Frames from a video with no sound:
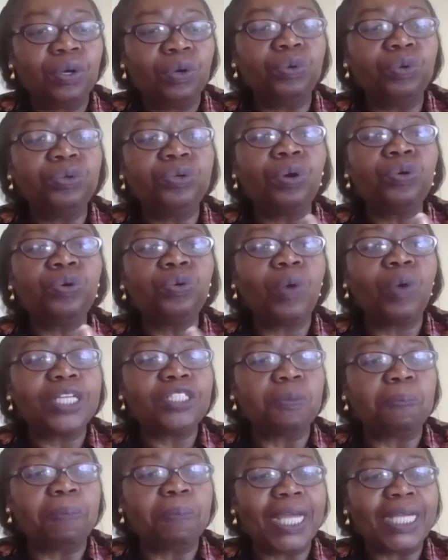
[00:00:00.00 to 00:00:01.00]
who don't
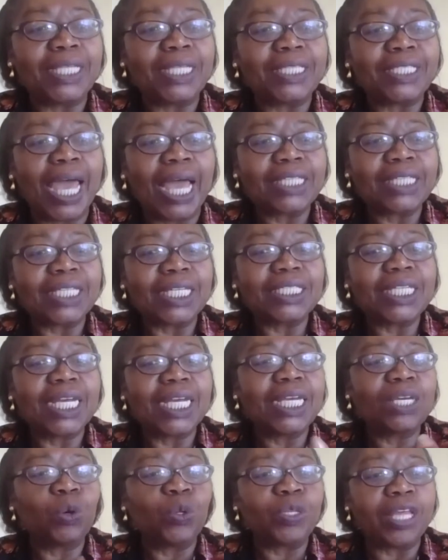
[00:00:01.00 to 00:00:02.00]
want to pay tax and
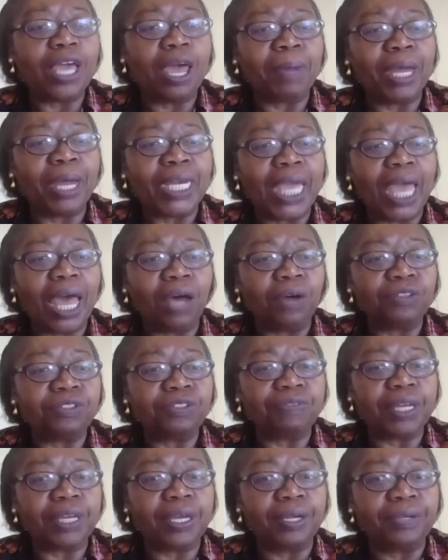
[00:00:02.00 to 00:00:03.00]
take all their money out
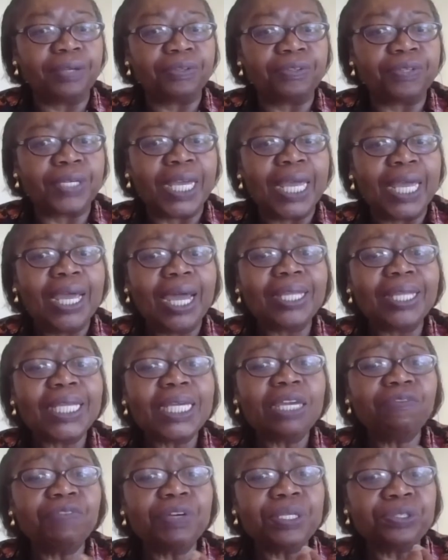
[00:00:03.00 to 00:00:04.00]
of the country, I
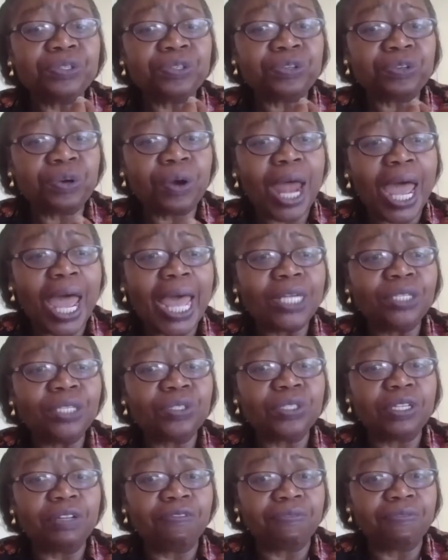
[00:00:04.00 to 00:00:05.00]
think if we try
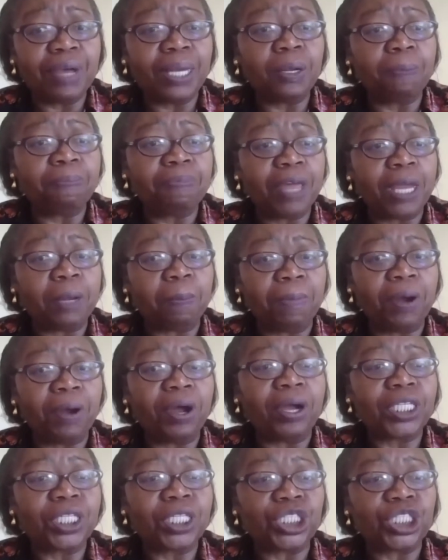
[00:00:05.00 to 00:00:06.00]
to develop that
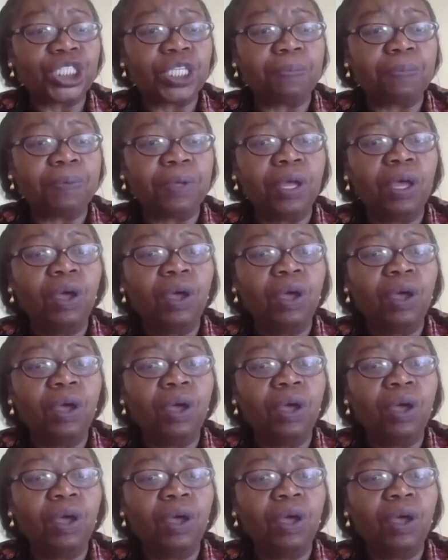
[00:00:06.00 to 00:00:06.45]
partnership,